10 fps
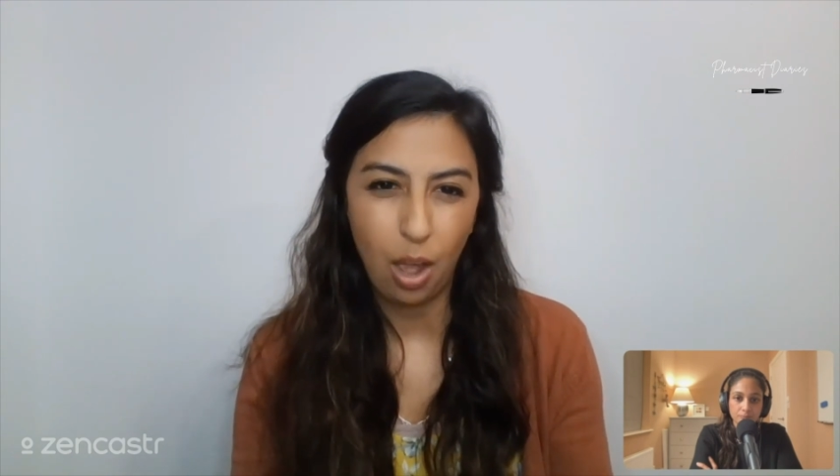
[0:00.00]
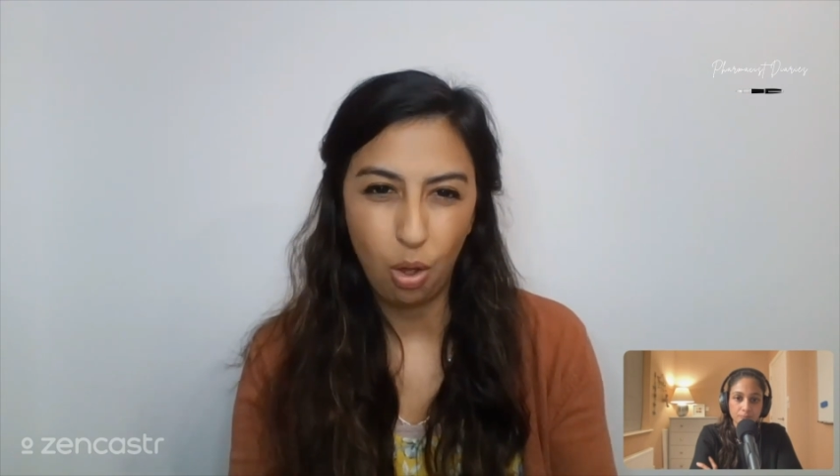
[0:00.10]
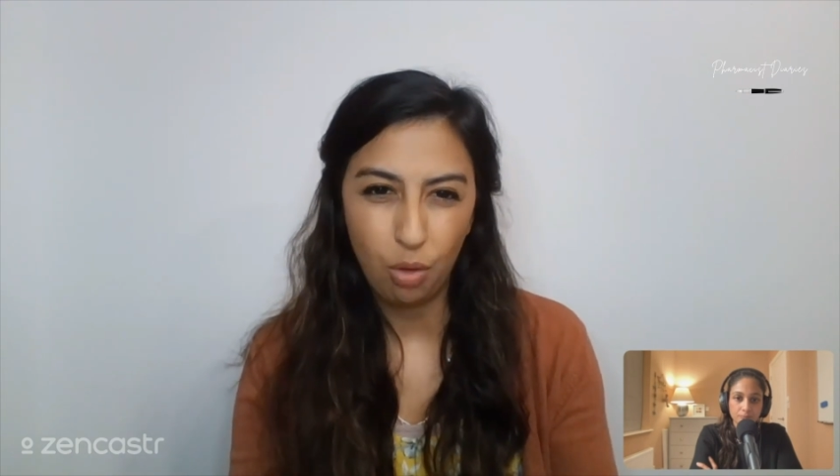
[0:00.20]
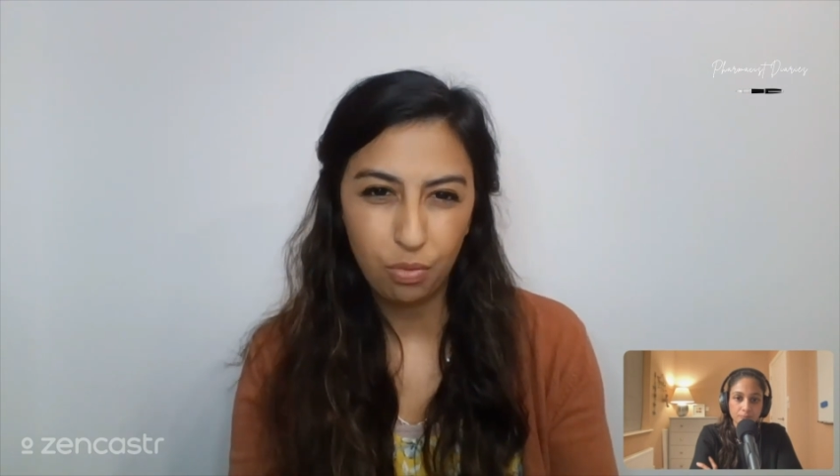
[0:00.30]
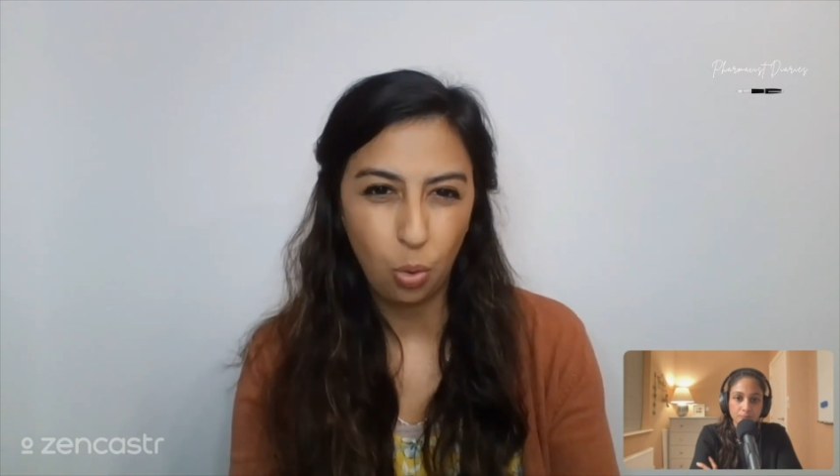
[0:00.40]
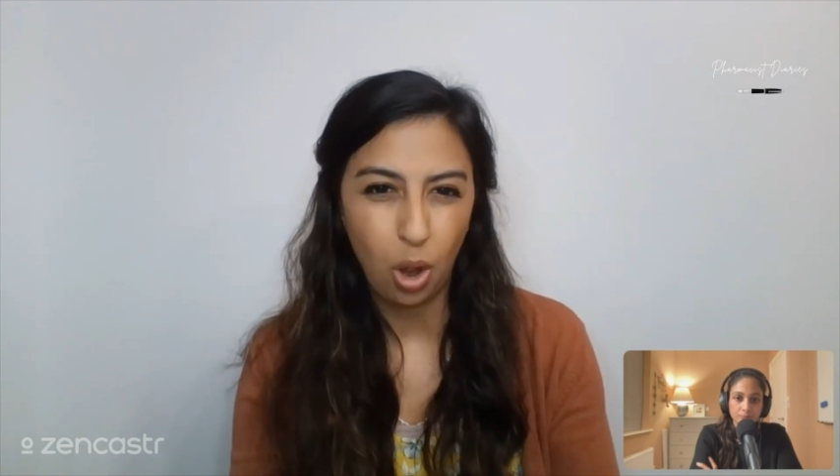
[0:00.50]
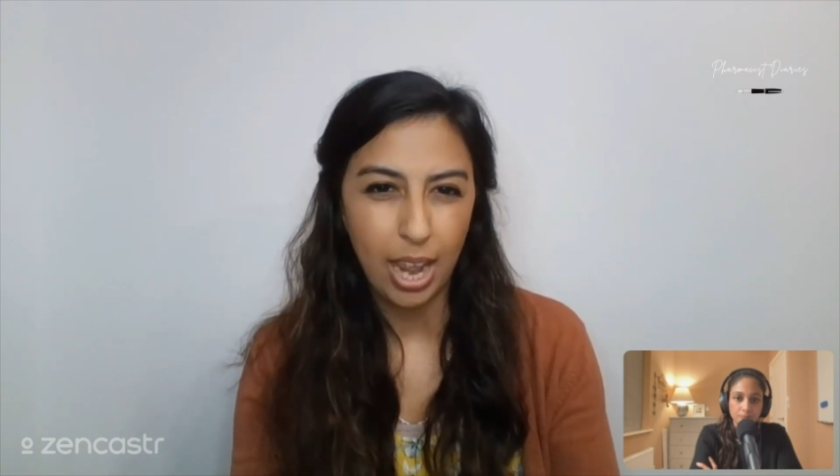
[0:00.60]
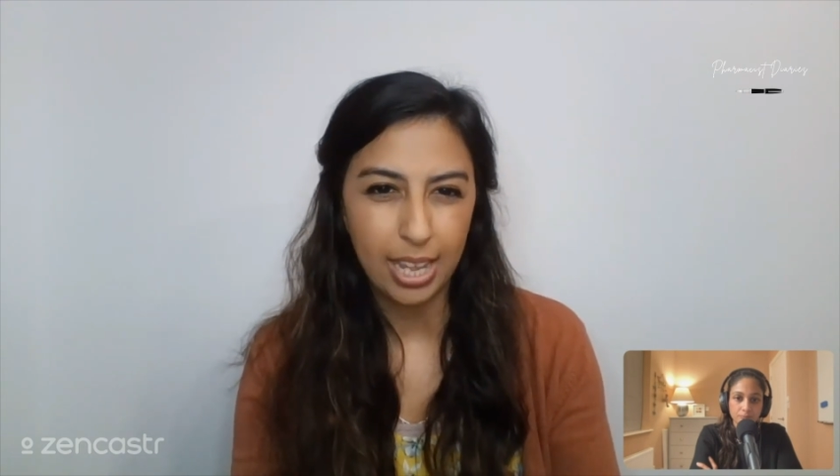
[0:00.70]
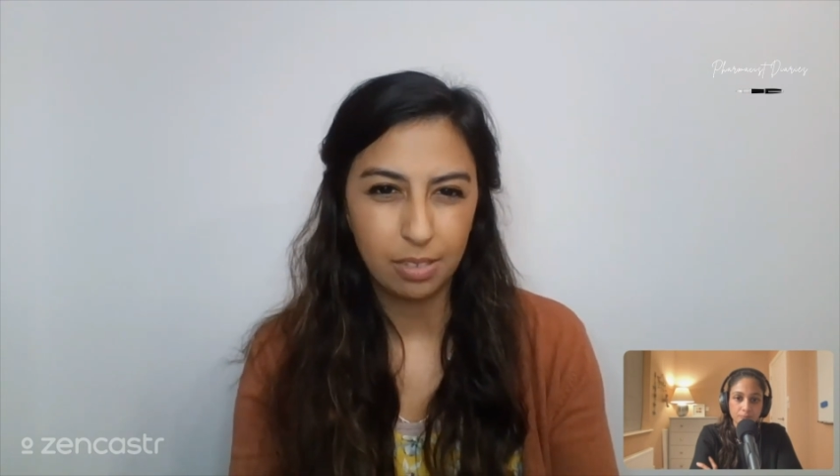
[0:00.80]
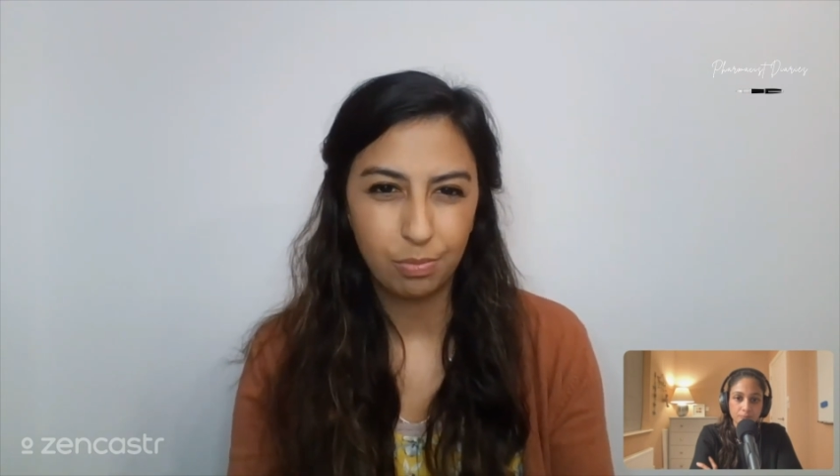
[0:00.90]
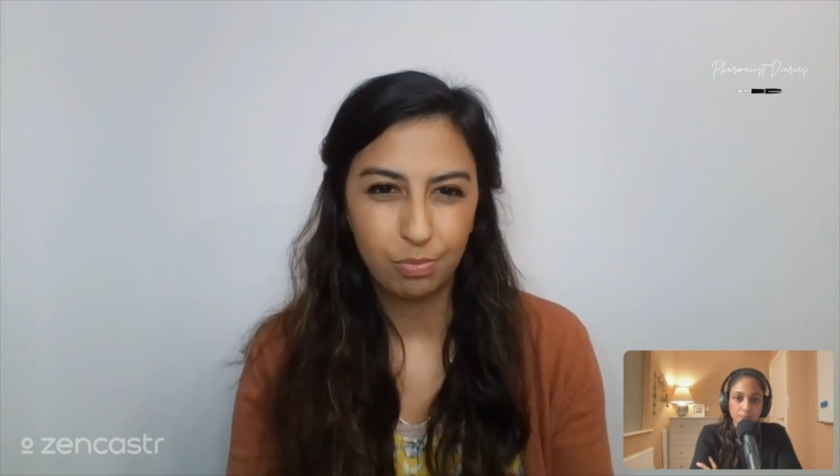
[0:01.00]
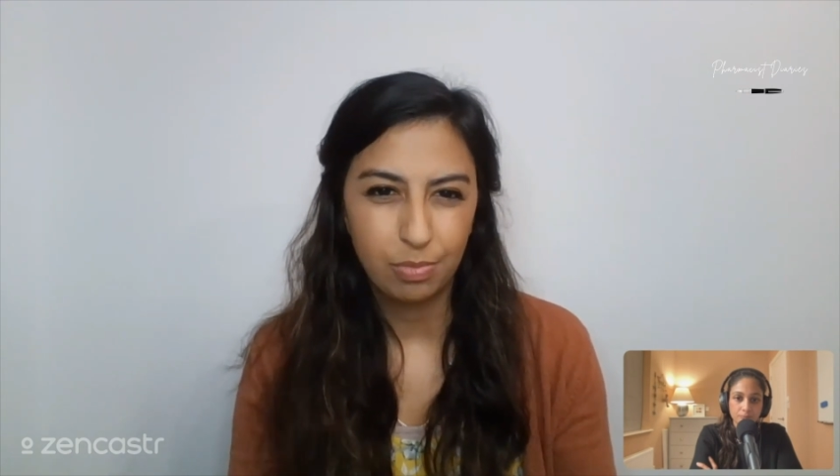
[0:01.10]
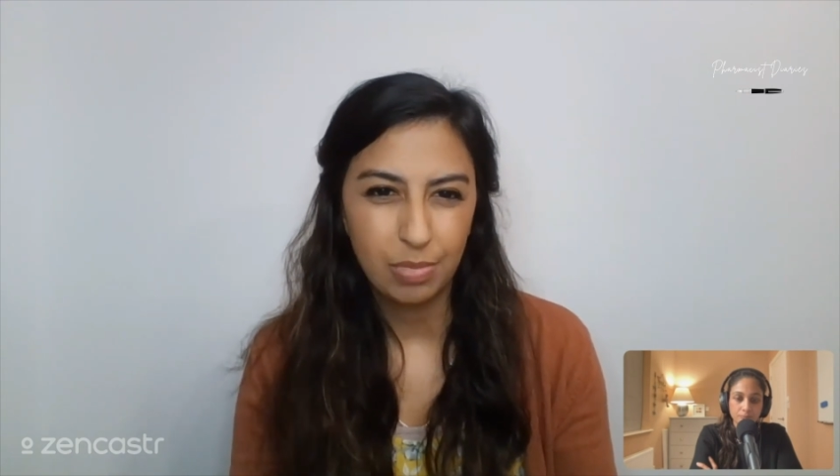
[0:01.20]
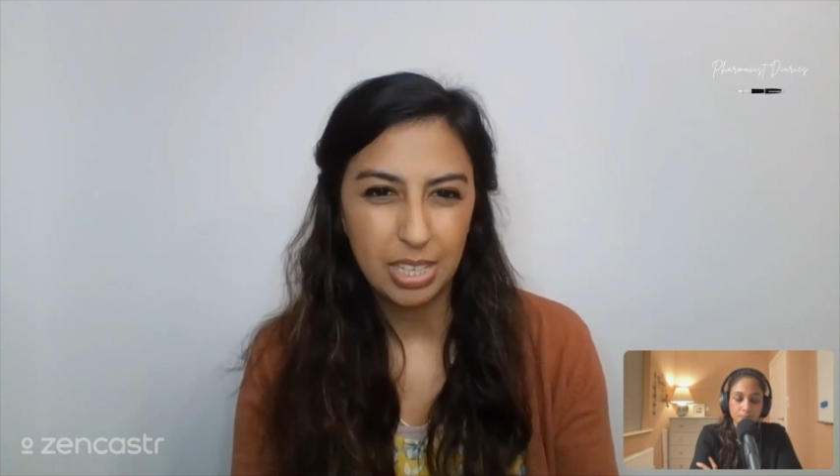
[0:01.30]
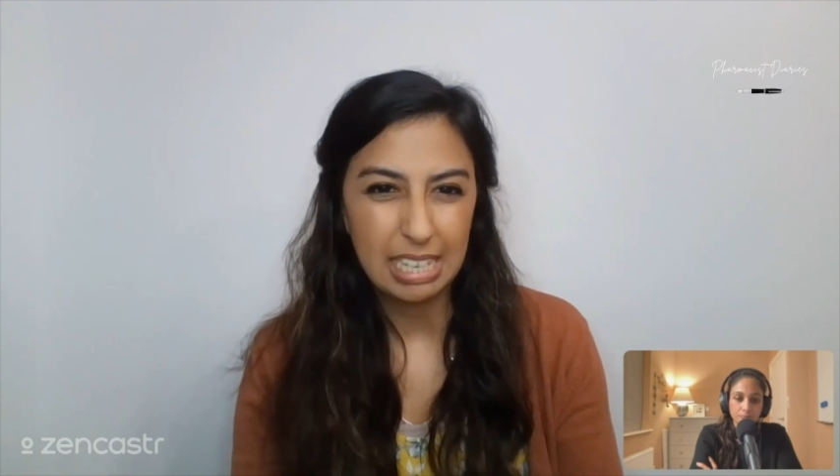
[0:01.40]
out of quite
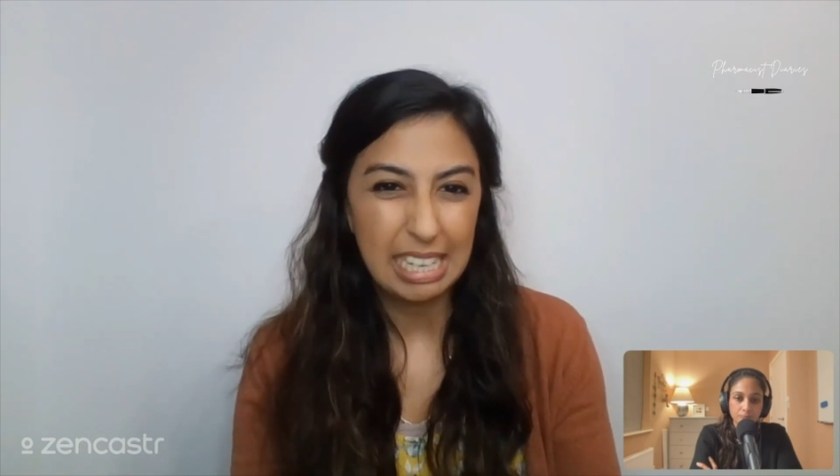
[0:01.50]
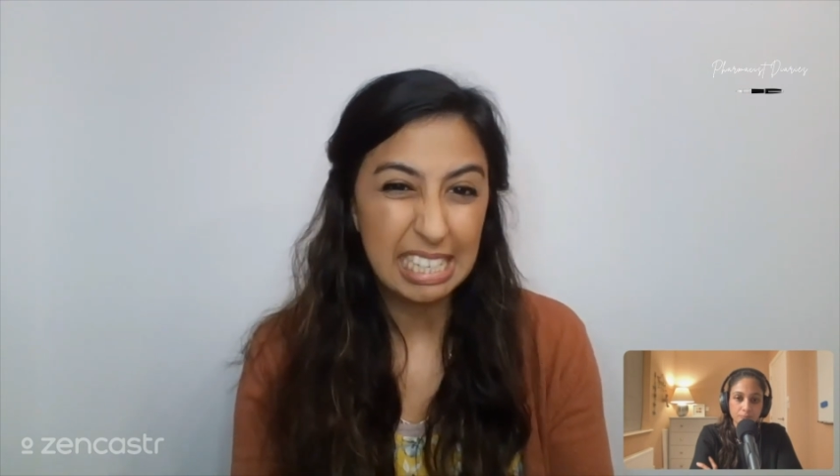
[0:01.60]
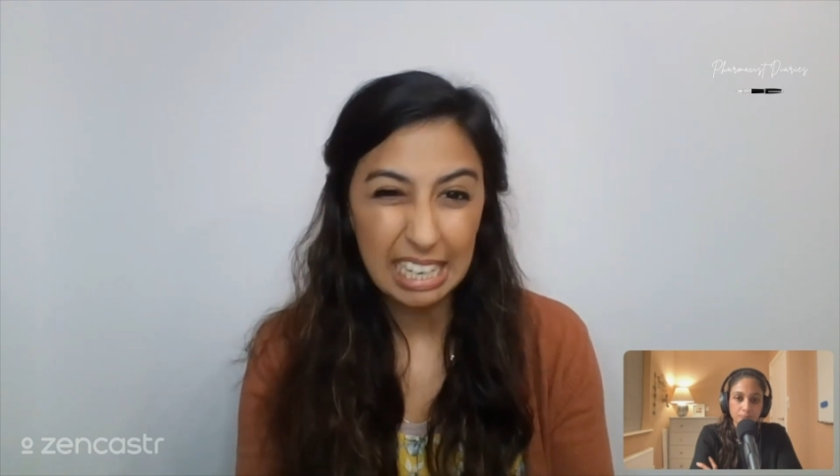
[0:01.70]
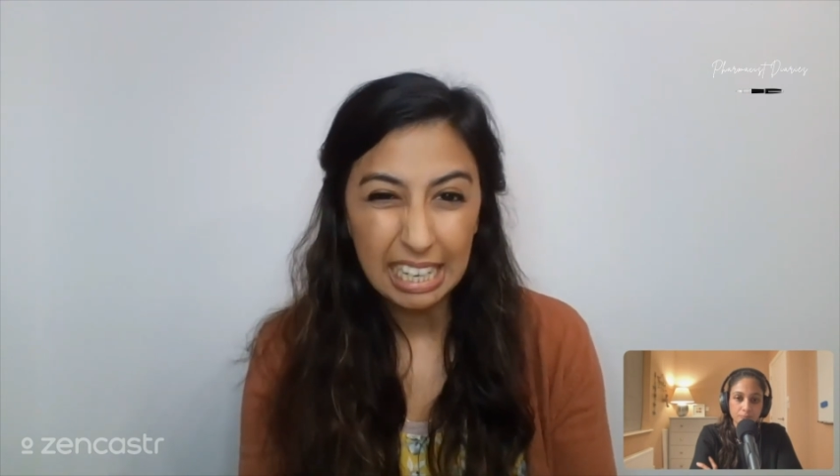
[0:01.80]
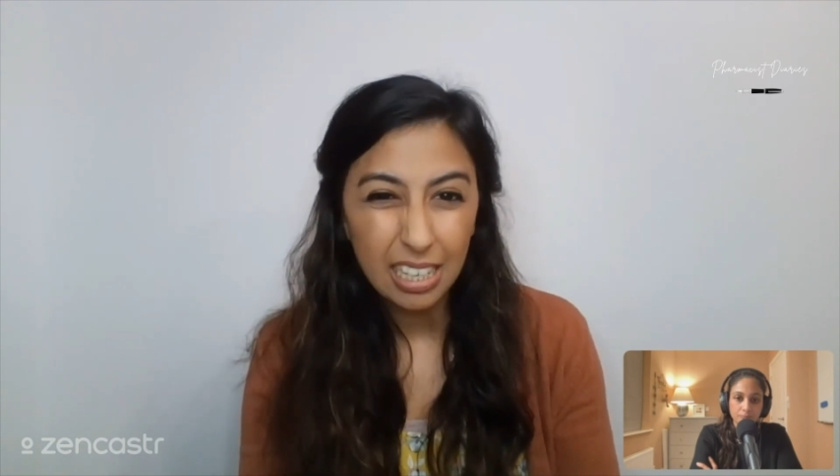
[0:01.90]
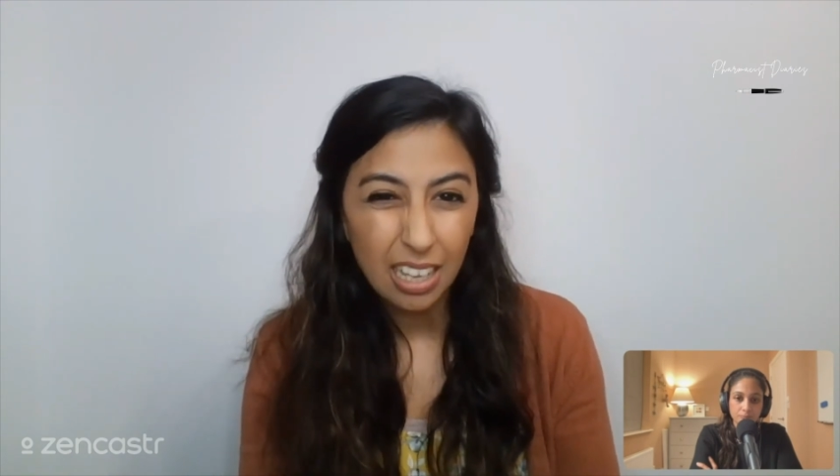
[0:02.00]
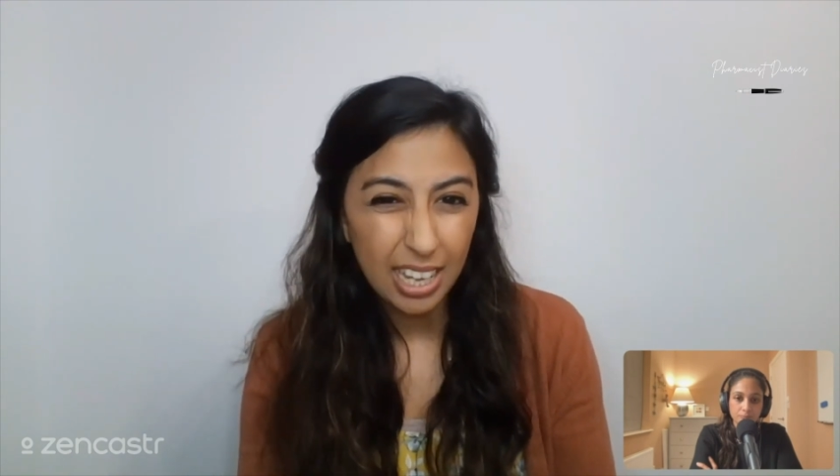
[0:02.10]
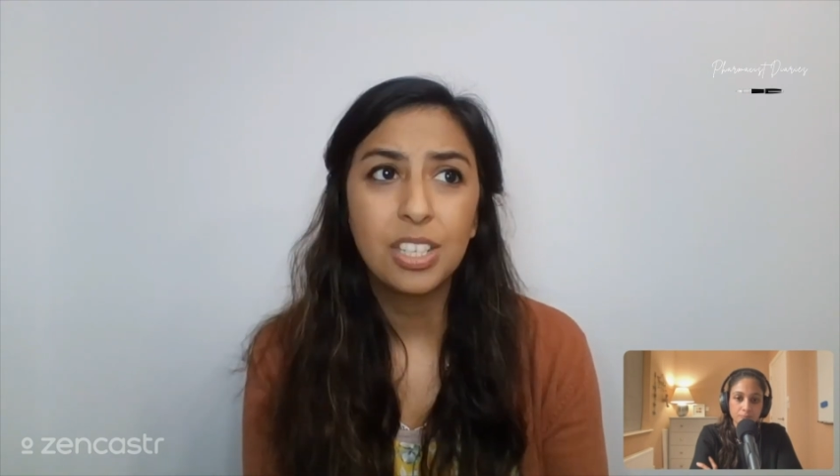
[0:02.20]
easily.